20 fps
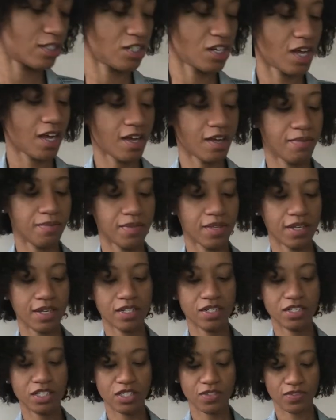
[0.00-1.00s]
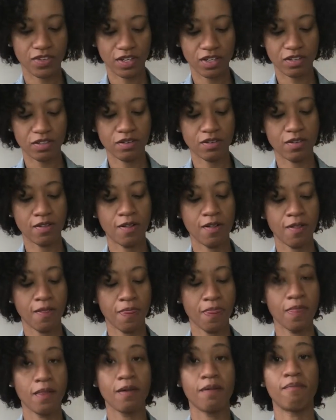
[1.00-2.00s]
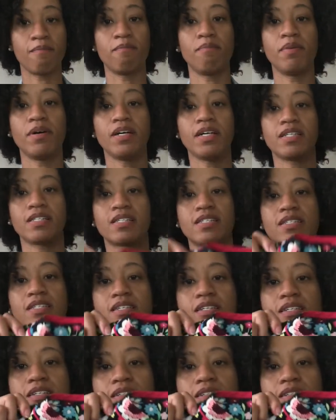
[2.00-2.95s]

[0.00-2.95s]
job that I just found, but